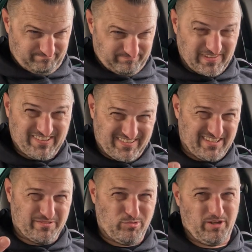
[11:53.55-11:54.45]
This is
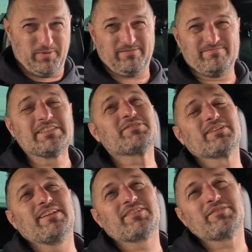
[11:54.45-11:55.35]
disappointment. This is
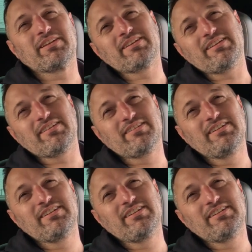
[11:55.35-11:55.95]
what this is.